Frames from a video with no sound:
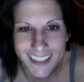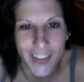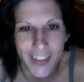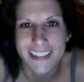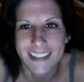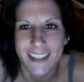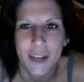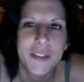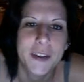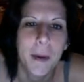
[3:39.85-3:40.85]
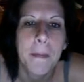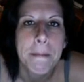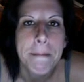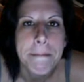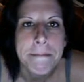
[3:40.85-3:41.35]
all that stuff. So,
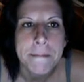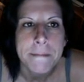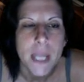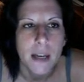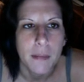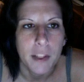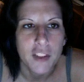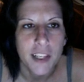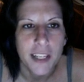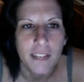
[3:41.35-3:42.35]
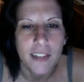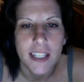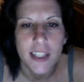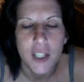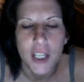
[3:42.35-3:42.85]
um, I'll try and have
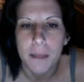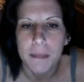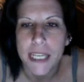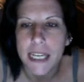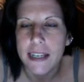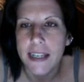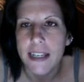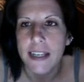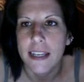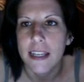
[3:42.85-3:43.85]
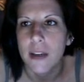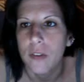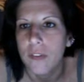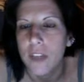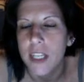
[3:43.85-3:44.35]
another update in a
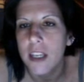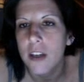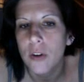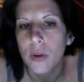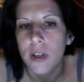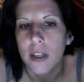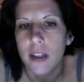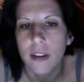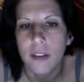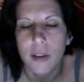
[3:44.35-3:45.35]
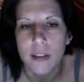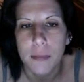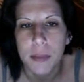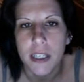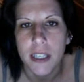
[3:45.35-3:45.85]
video, a
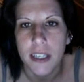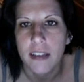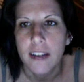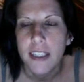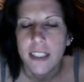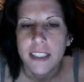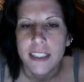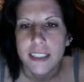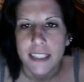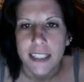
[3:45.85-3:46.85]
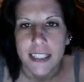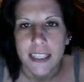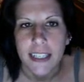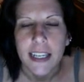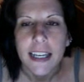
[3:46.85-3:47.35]
recipe, and da da da
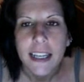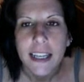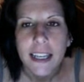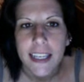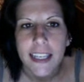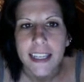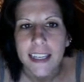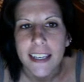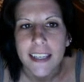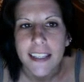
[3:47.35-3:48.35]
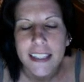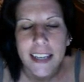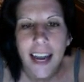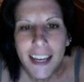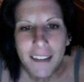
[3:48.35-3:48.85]
da. And
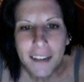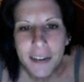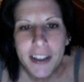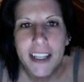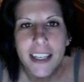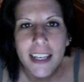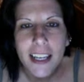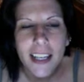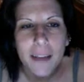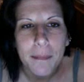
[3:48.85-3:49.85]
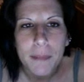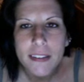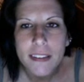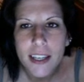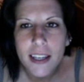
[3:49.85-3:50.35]
hi, everyone. I
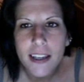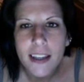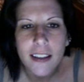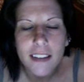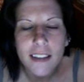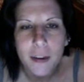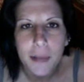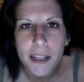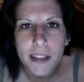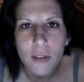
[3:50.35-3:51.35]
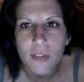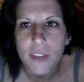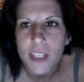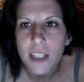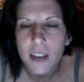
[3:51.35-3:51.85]
miss ya. Start making those
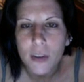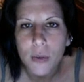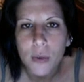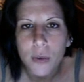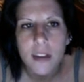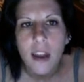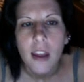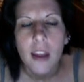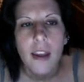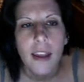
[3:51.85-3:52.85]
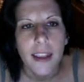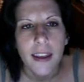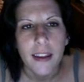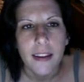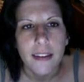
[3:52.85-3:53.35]
videos.
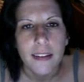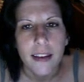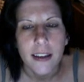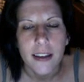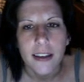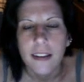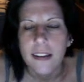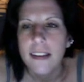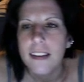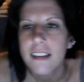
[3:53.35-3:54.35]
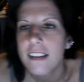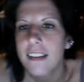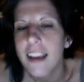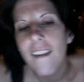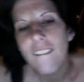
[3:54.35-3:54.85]
And uh, yeah.